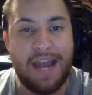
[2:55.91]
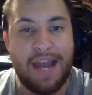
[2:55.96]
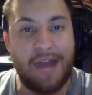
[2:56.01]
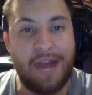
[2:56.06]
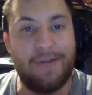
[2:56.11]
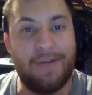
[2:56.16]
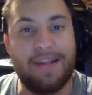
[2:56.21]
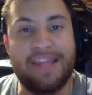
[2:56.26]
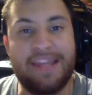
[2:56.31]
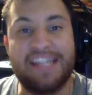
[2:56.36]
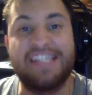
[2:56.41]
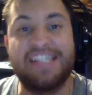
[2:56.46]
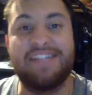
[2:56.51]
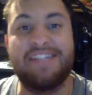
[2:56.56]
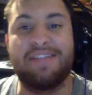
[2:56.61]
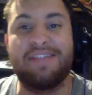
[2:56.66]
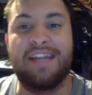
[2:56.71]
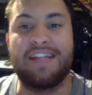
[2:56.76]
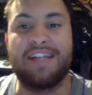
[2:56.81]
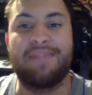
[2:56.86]
Anyway, this
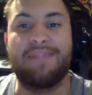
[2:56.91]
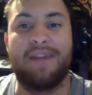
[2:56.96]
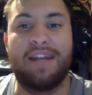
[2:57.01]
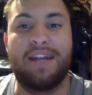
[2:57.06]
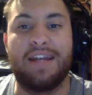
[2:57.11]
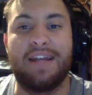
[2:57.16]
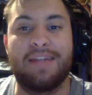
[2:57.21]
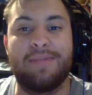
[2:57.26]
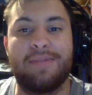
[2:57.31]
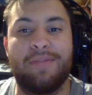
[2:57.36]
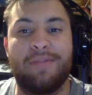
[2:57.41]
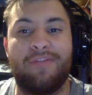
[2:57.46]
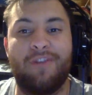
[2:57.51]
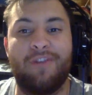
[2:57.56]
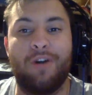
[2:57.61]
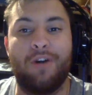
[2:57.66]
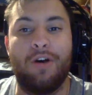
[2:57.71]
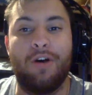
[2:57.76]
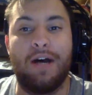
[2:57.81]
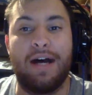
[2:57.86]
is that's my announcement
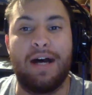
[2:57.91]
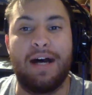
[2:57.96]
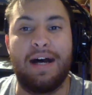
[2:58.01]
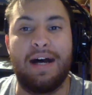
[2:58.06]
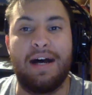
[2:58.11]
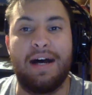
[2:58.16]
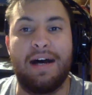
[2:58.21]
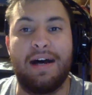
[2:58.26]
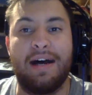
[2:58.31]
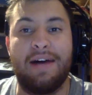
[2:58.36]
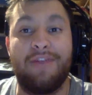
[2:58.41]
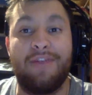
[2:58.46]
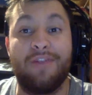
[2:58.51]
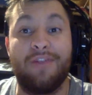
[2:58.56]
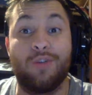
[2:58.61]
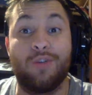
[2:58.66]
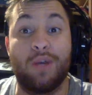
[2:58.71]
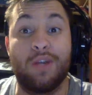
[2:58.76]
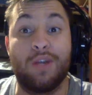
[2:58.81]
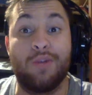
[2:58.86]
for uh,
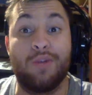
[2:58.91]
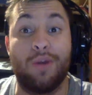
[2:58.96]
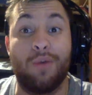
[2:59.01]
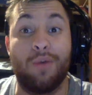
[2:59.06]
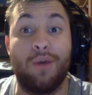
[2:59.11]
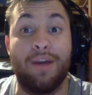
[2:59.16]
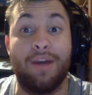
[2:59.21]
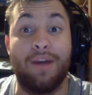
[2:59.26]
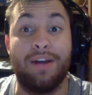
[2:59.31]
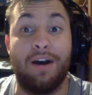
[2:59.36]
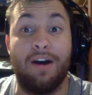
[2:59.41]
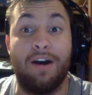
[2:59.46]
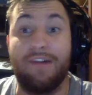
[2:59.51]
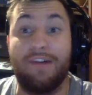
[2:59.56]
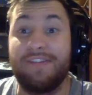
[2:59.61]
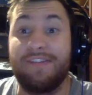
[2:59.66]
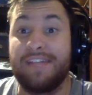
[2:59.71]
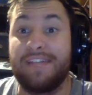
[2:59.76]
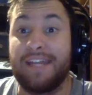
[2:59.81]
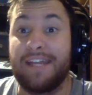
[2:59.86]
for 2021
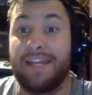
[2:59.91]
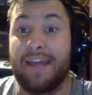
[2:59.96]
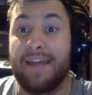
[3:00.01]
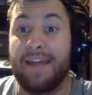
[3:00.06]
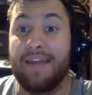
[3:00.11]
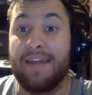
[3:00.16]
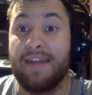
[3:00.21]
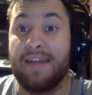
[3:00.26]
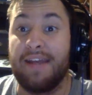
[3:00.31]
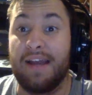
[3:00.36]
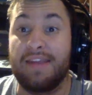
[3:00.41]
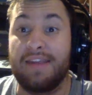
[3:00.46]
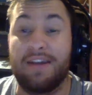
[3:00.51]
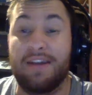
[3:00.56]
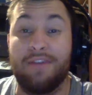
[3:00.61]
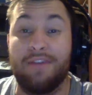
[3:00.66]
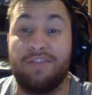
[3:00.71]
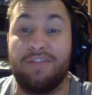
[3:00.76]
of Saturday the 9th of